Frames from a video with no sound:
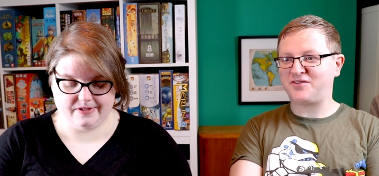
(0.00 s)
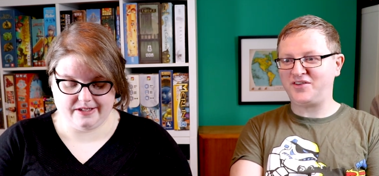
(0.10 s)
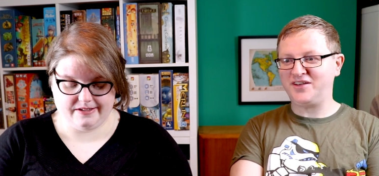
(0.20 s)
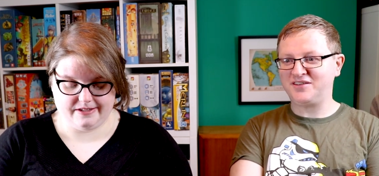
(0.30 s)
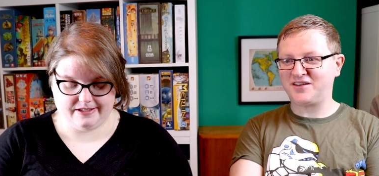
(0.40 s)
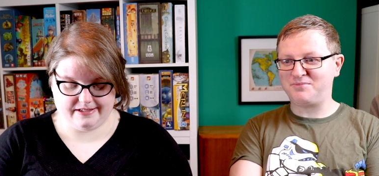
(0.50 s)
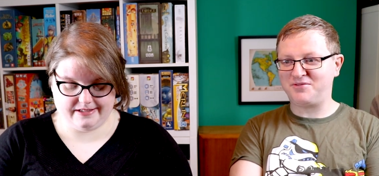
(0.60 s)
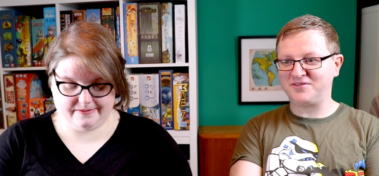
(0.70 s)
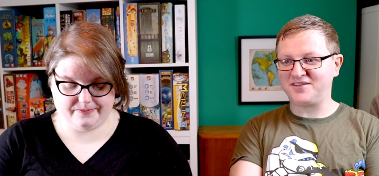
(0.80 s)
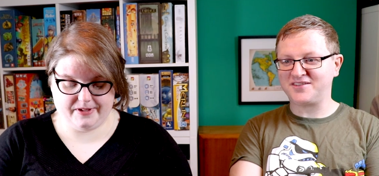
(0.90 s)
Speaker 1: the field
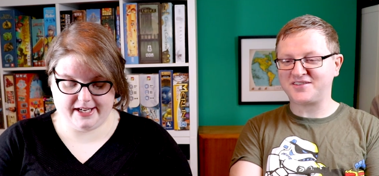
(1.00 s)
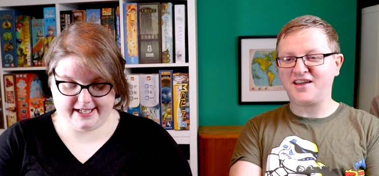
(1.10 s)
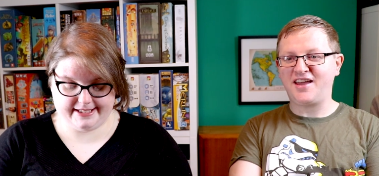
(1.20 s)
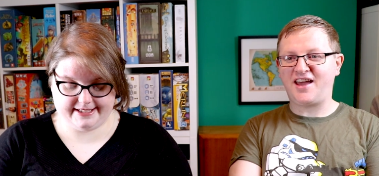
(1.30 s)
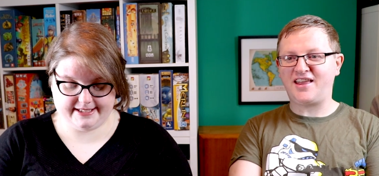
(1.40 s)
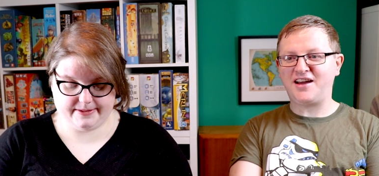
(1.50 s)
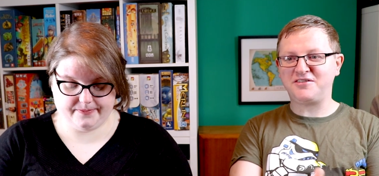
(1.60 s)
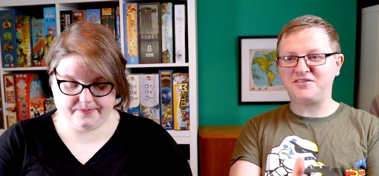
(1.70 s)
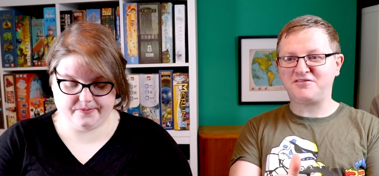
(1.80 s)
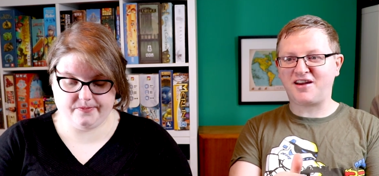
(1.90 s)
components. Yes. And how
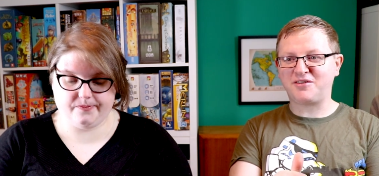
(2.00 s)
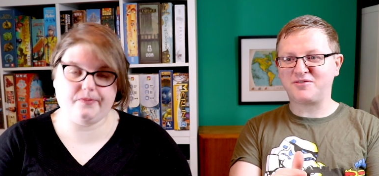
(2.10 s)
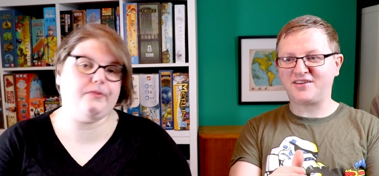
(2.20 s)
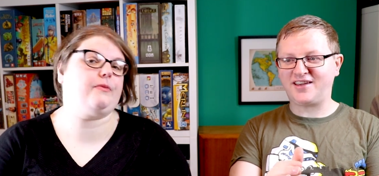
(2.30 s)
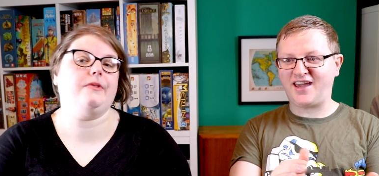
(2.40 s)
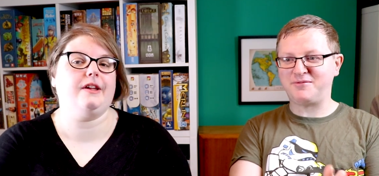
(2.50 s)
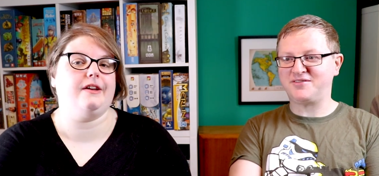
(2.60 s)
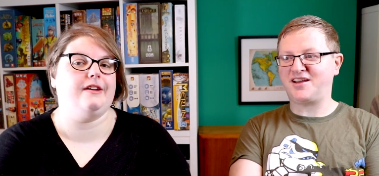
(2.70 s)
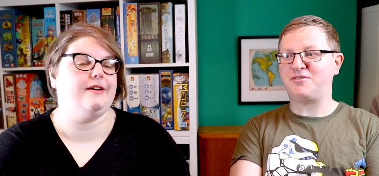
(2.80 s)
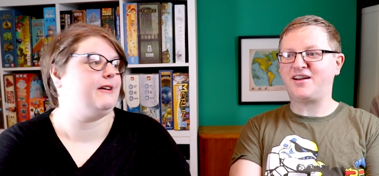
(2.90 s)
they interact with the game
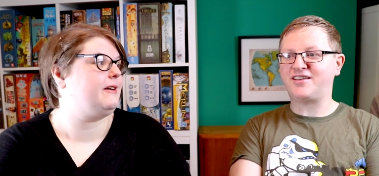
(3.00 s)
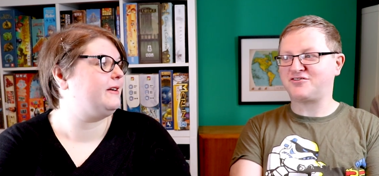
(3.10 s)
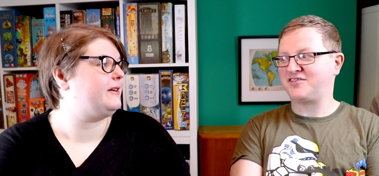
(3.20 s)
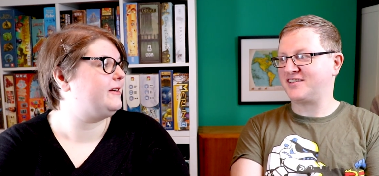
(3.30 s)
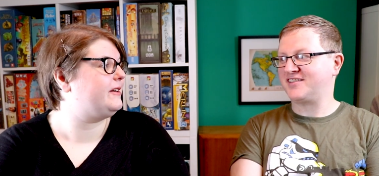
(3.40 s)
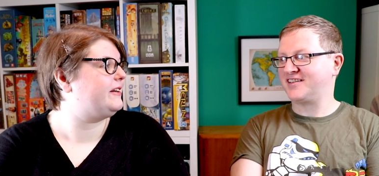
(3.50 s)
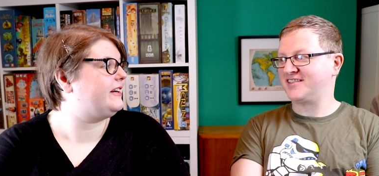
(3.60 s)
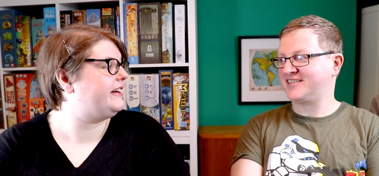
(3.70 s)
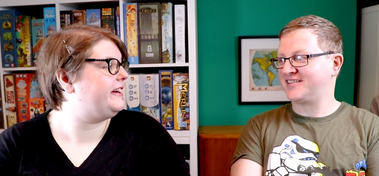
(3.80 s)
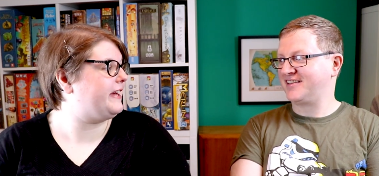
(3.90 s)
is how I treated
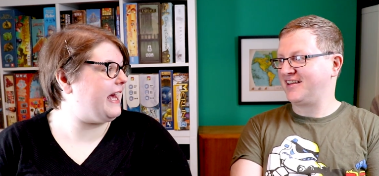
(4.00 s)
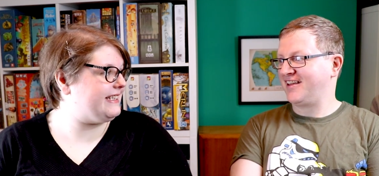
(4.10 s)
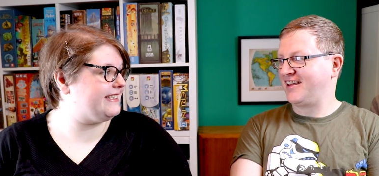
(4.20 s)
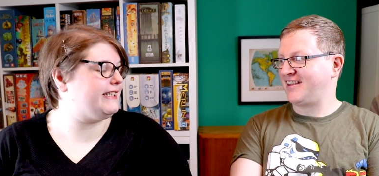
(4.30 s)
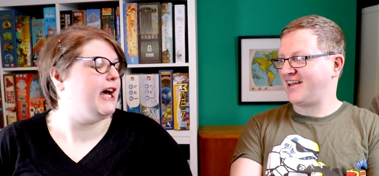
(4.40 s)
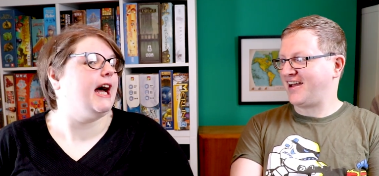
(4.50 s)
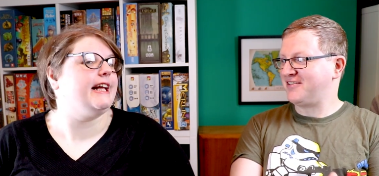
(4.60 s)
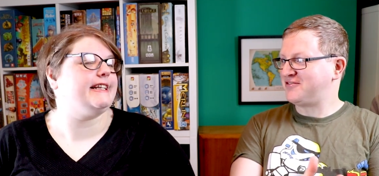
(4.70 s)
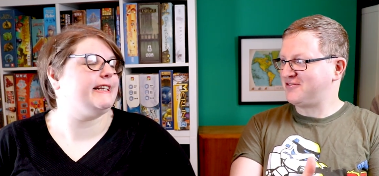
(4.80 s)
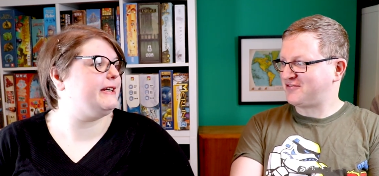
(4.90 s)
this. Yes. Now,
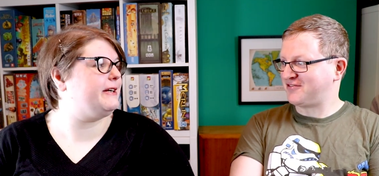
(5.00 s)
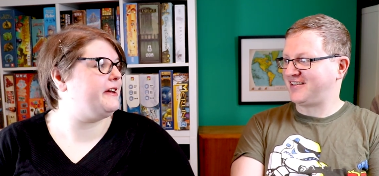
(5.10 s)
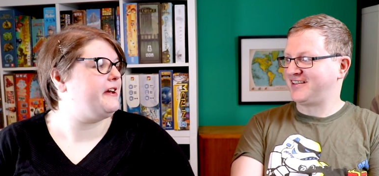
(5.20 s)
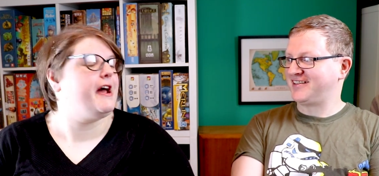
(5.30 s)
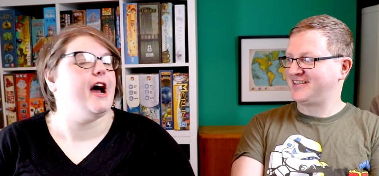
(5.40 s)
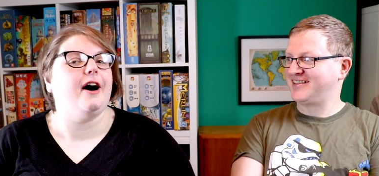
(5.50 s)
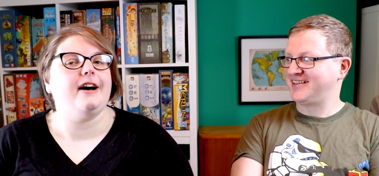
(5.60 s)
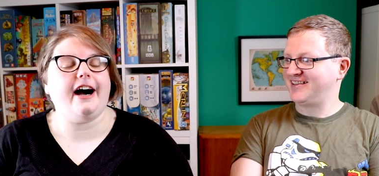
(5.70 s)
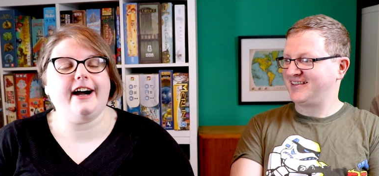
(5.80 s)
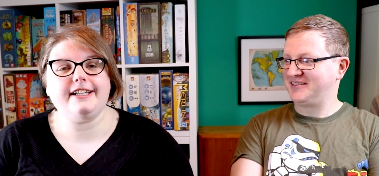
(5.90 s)
how did you treat this?
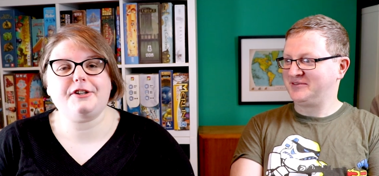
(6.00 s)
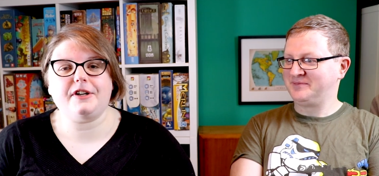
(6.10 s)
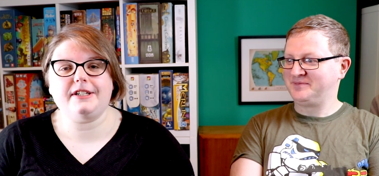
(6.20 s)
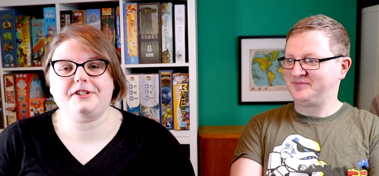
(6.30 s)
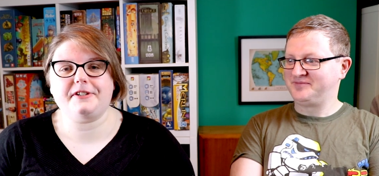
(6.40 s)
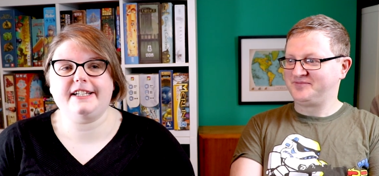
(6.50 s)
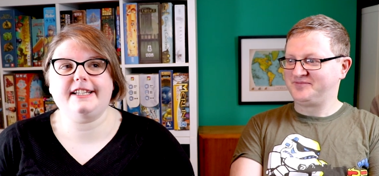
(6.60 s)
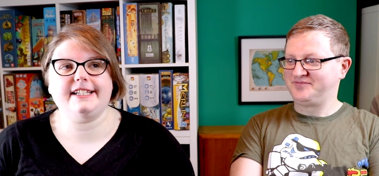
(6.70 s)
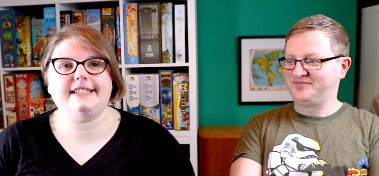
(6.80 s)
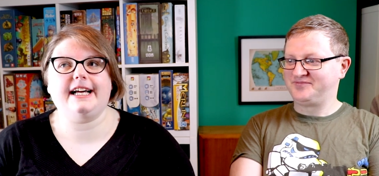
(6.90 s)
Speaker 2: I tr-
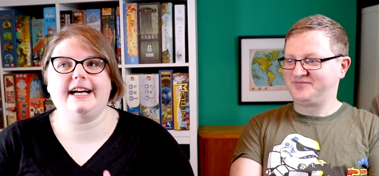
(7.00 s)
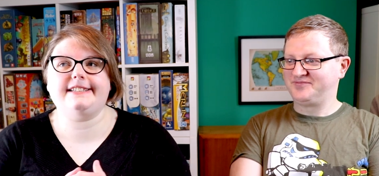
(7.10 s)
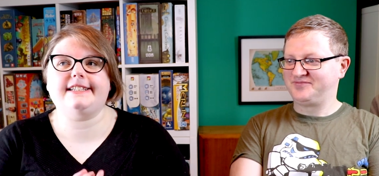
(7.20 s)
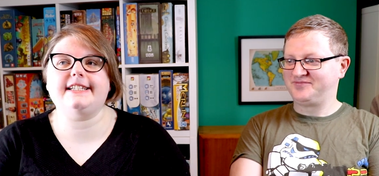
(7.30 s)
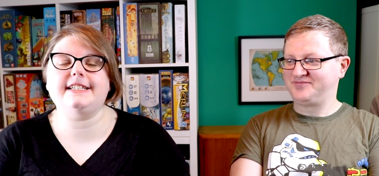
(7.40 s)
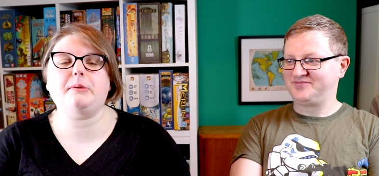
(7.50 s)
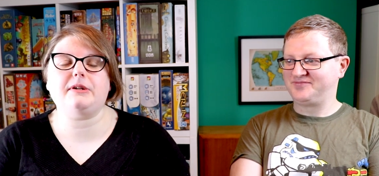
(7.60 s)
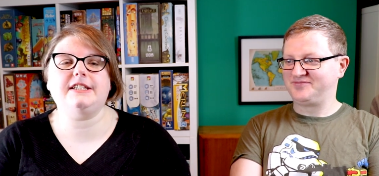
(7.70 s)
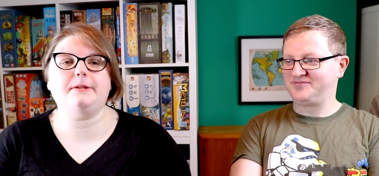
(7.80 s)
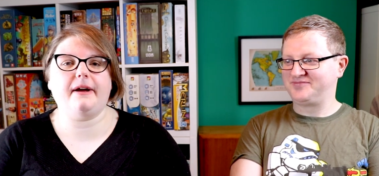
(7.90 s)
treated this as this
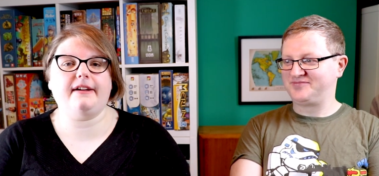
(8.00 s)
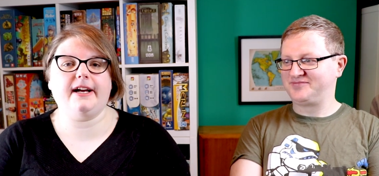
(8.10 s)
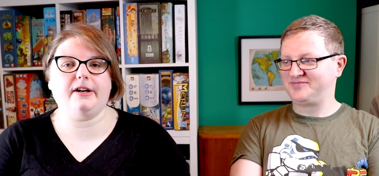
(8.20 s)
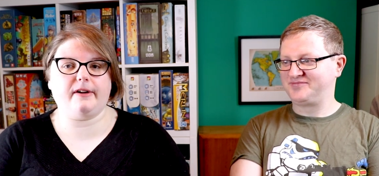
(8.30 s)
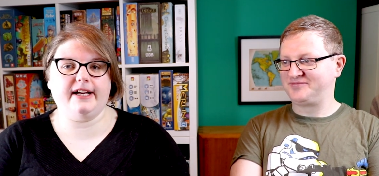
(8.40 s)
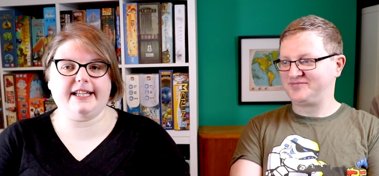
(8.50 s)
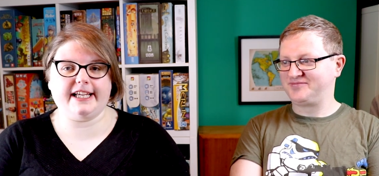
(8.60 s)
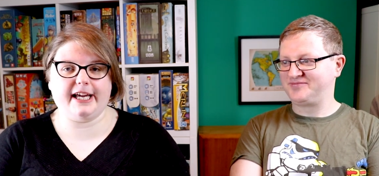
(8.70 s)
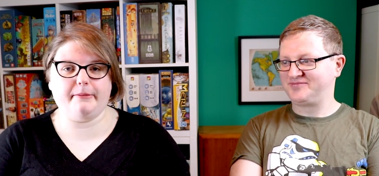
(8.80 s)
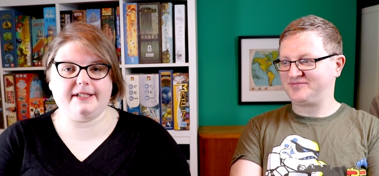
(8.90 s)
wasn't about how great the
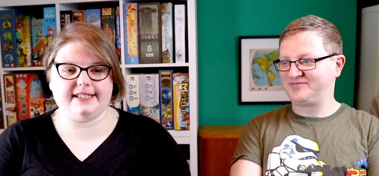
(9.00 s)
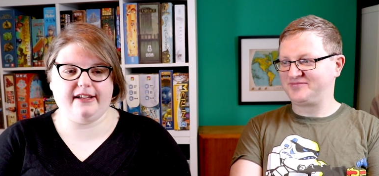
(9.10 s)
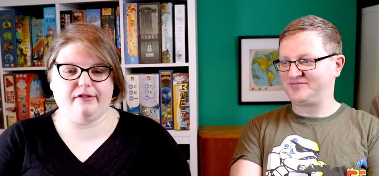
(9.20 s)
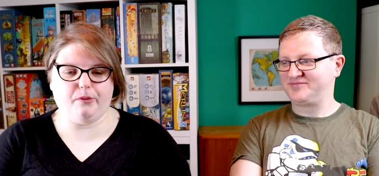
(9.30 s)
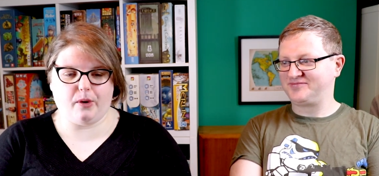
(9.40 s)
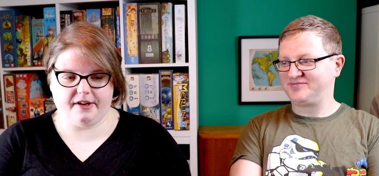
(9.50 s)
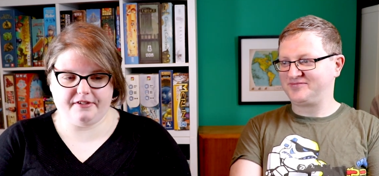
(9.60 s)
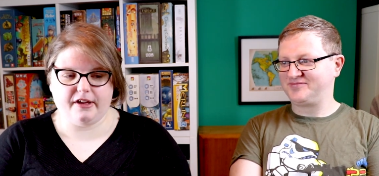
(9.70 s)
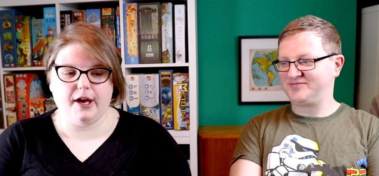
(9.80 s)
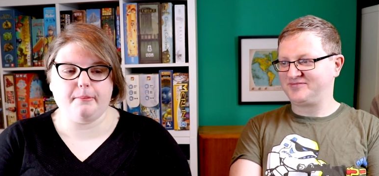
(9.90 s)
game itself
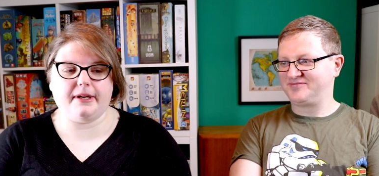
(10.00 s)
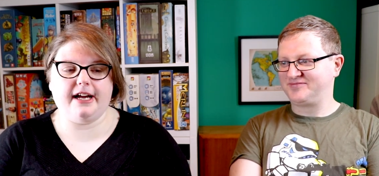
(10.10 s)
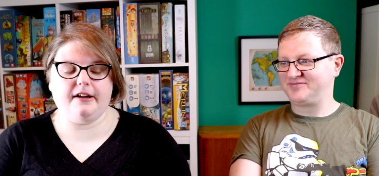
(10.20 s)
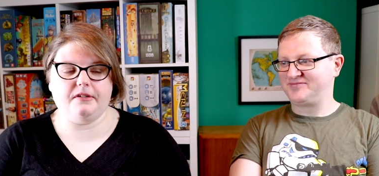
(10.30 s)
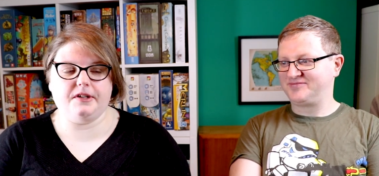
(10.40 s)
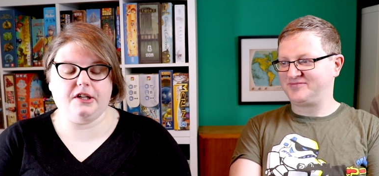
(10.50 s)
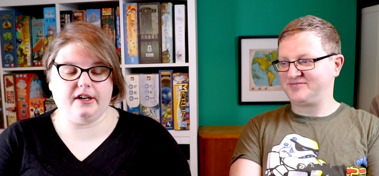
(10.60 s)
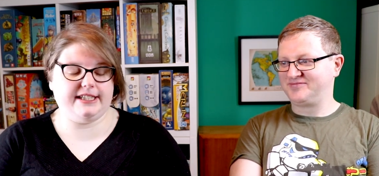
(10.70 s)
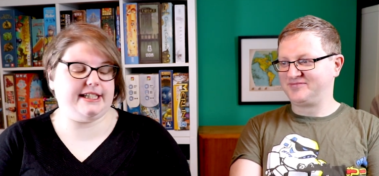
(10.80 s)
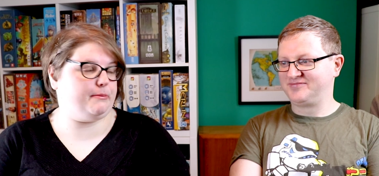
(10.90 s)
was, but how
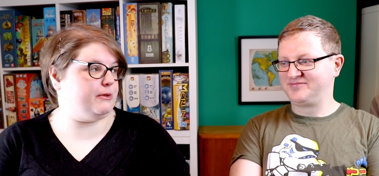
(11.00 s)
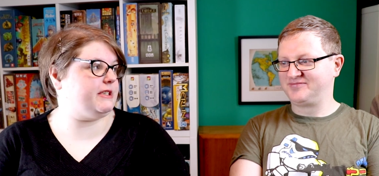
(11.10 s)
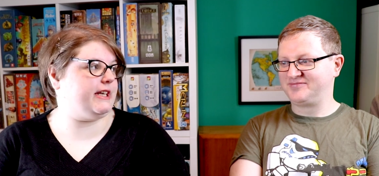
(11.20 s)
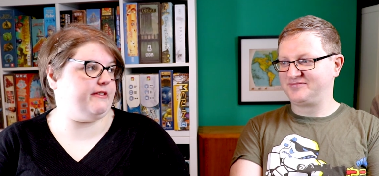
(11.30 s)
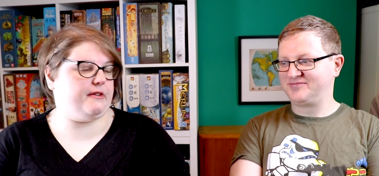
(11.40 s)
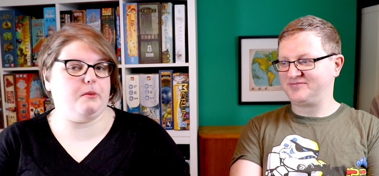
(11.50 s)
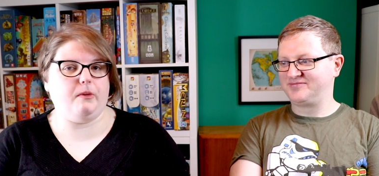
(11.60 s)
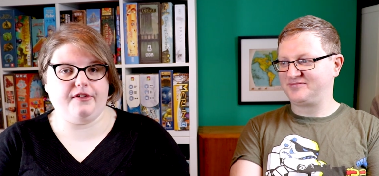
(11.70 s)
nicely put together it